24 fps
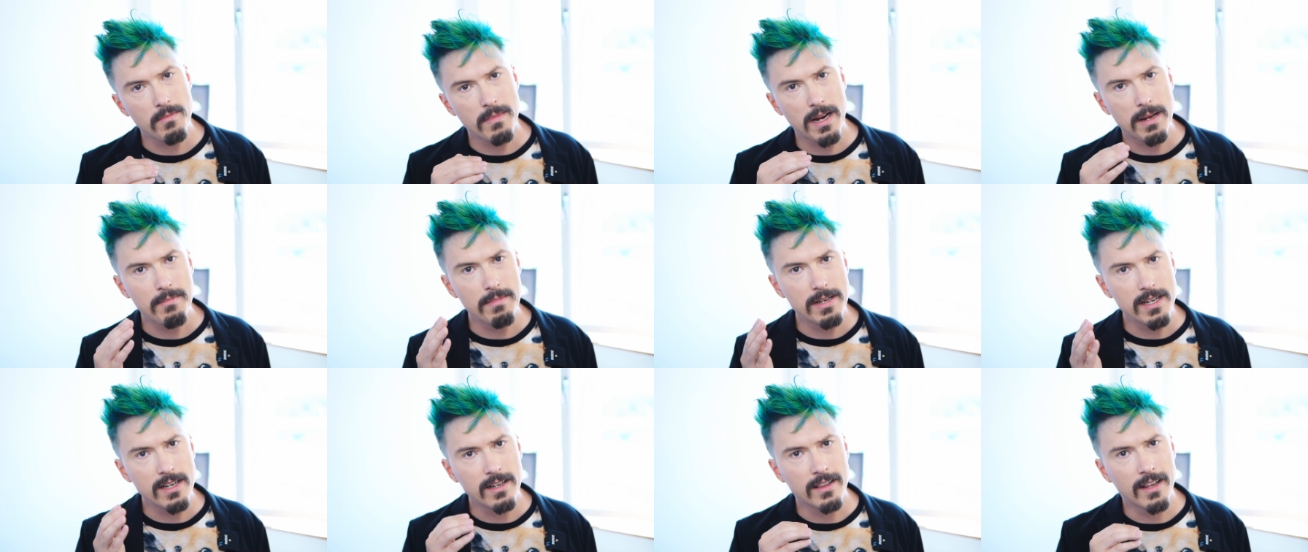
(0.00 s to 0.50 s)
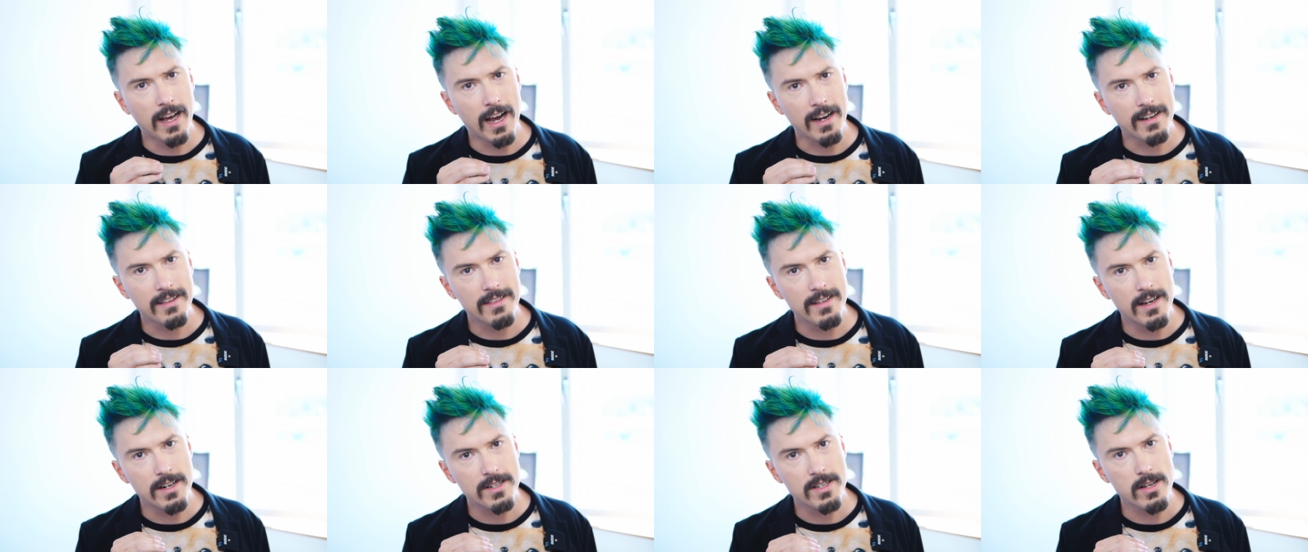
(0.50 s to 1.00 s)
maybe
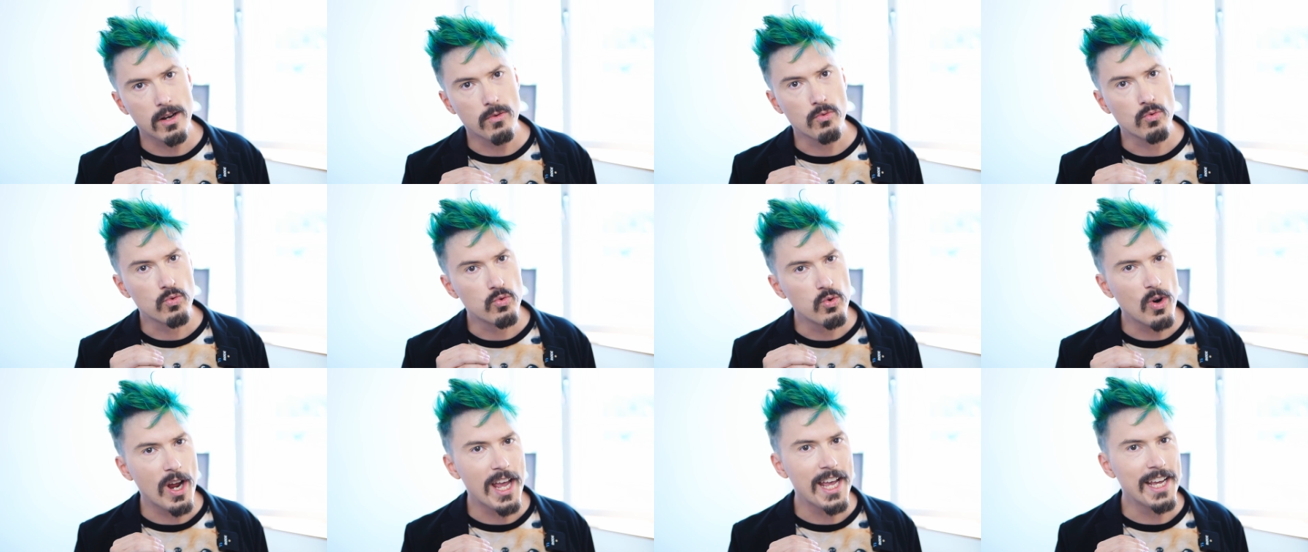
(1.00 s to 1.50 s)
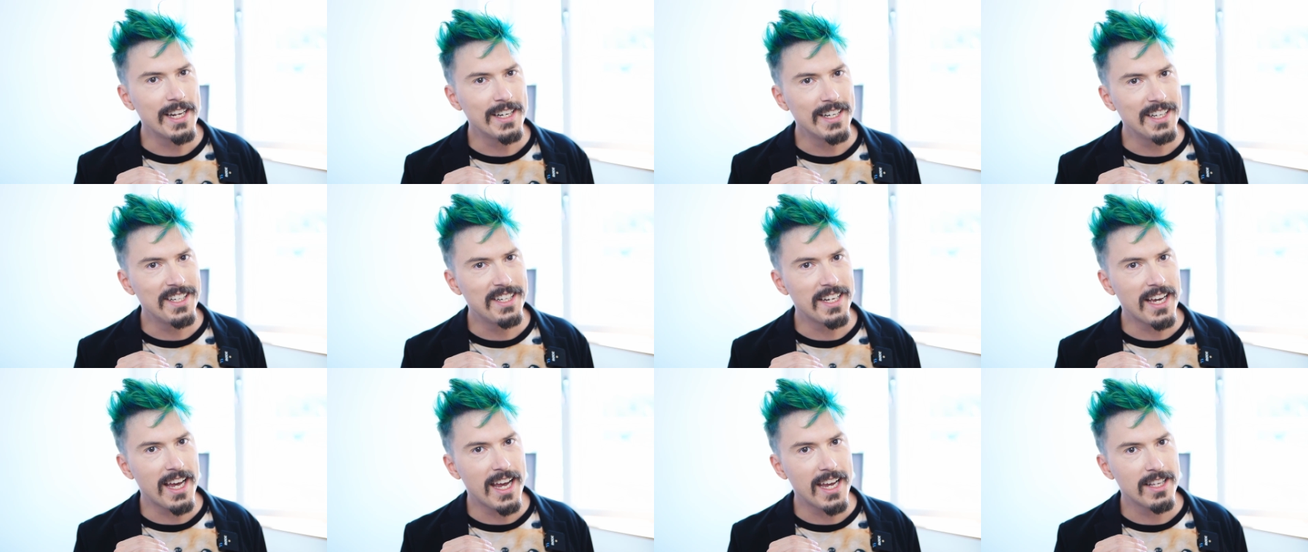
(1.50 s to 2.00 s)
like there's a rainy
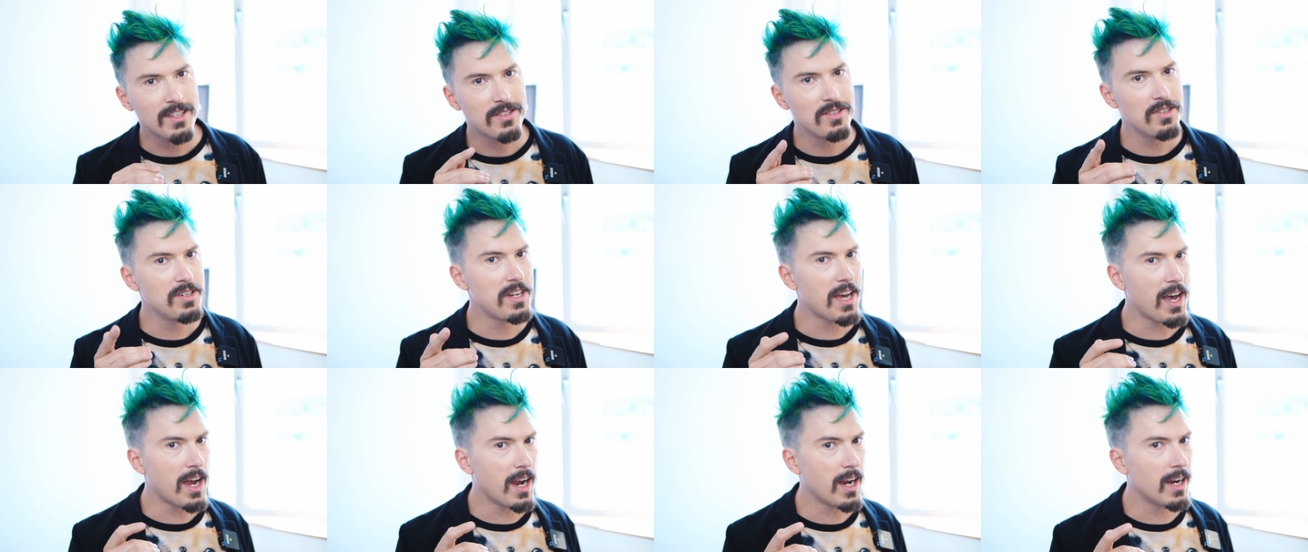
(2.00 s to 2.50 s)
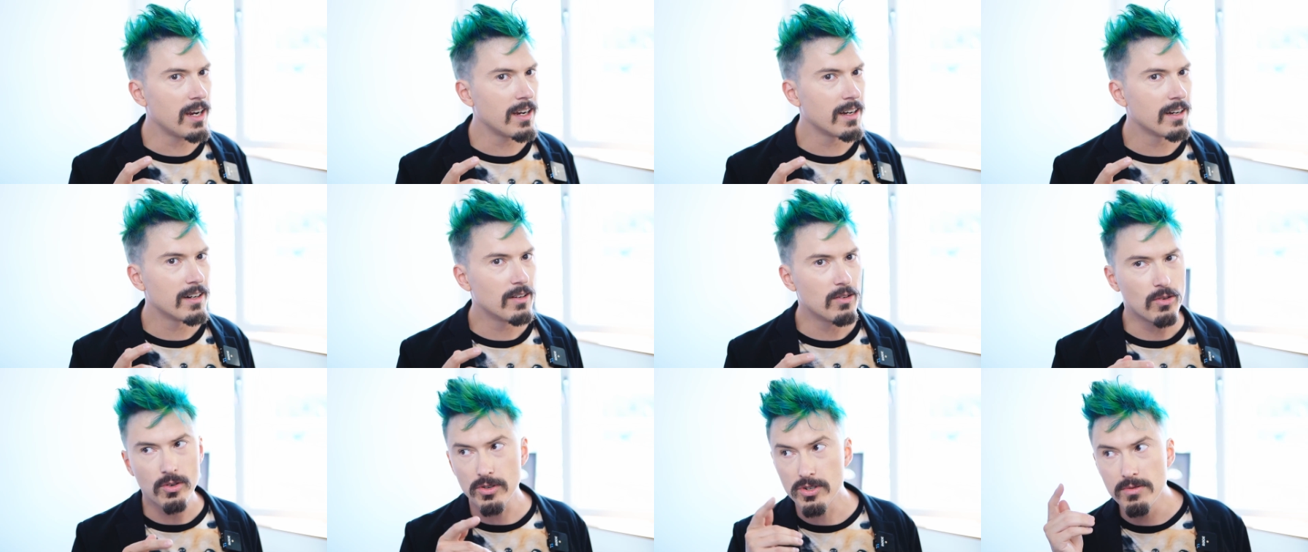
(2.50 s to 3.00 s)
day today
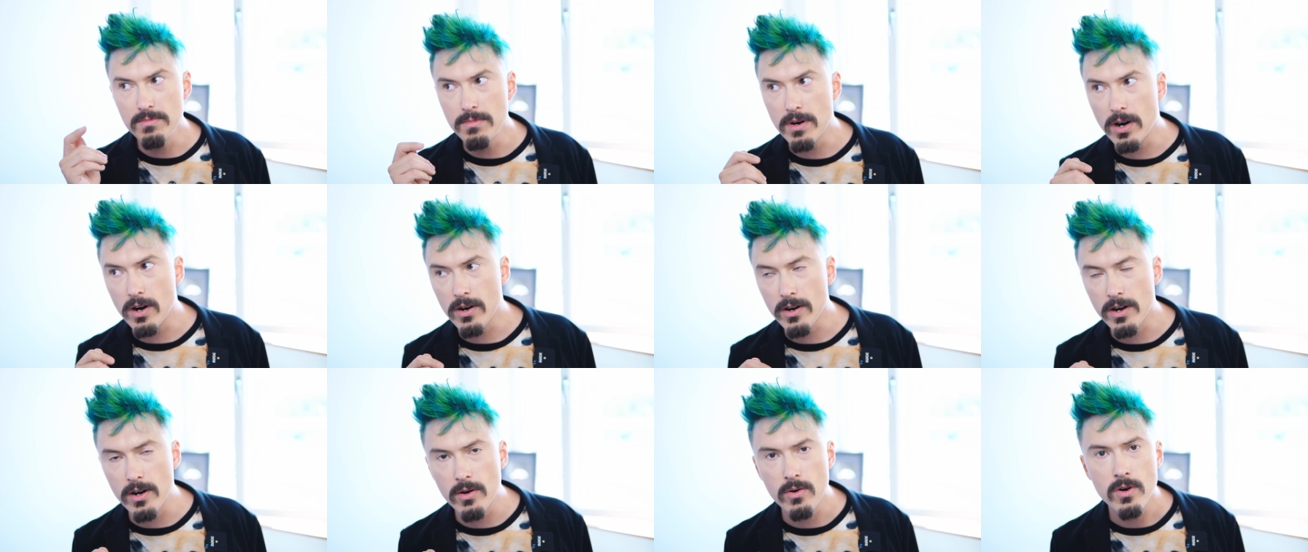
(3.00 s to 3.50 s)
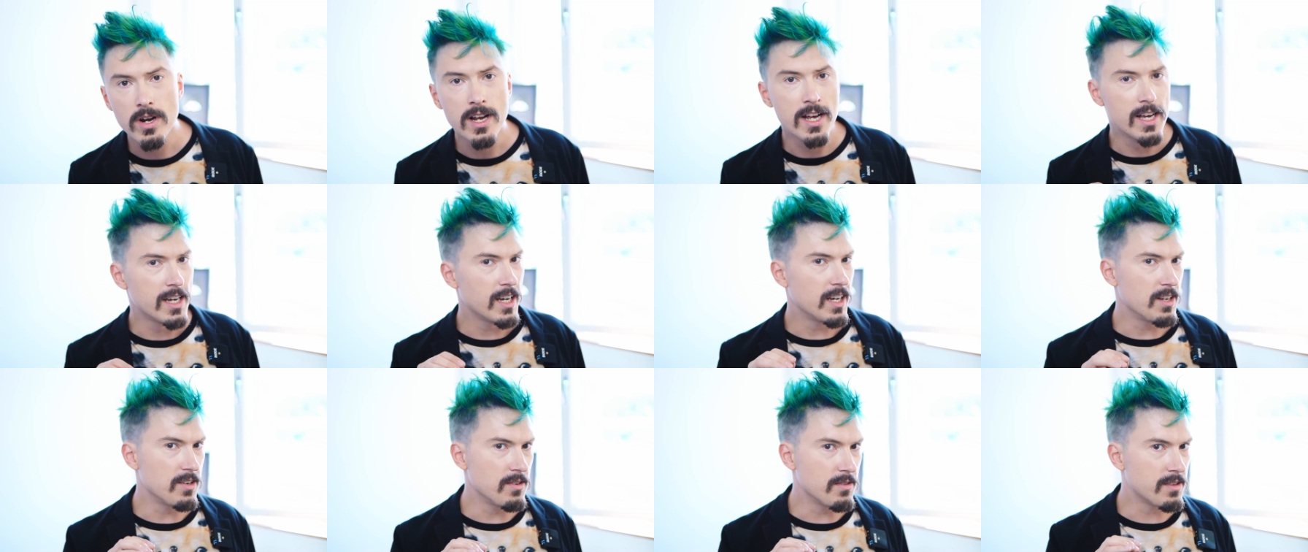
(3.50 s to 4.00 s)
or tomorrow
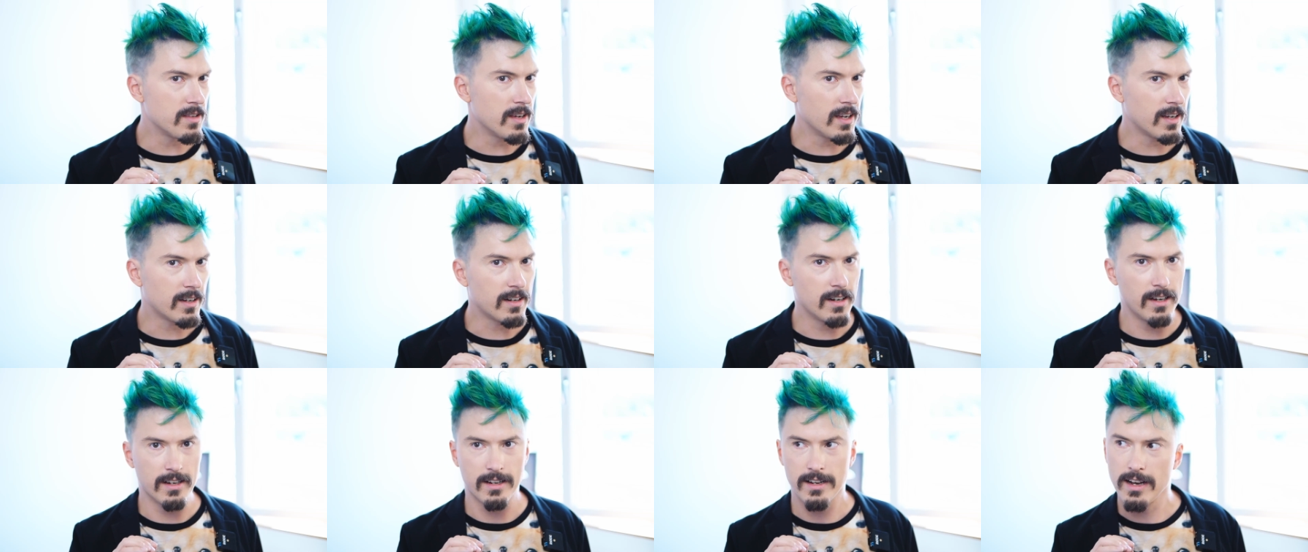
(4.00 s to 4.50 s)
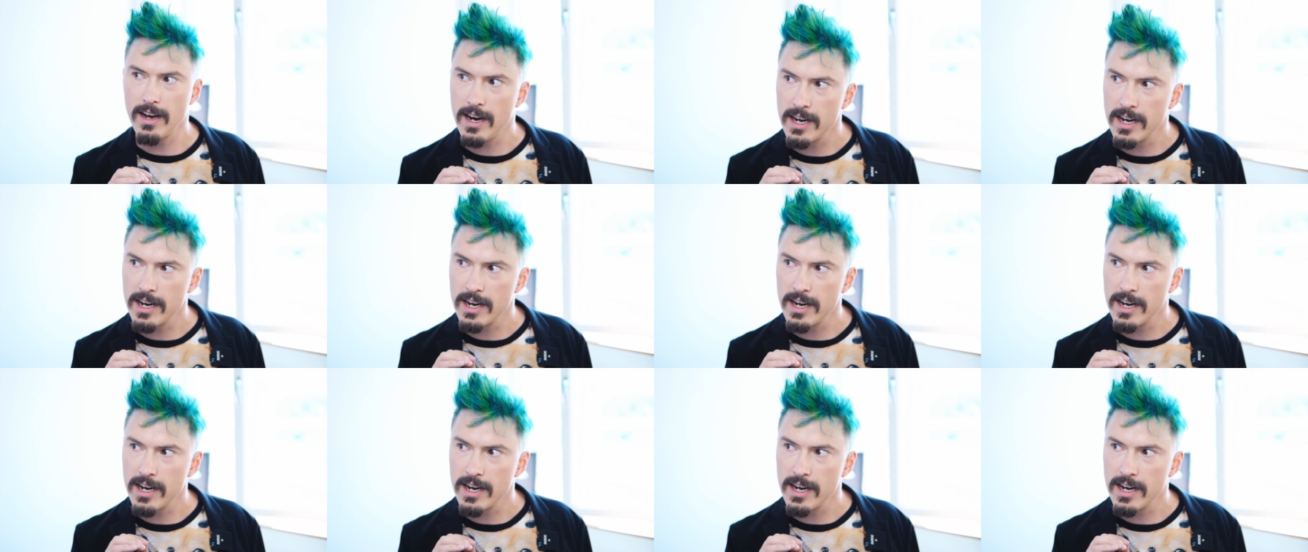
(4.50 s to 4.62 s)
and you think like,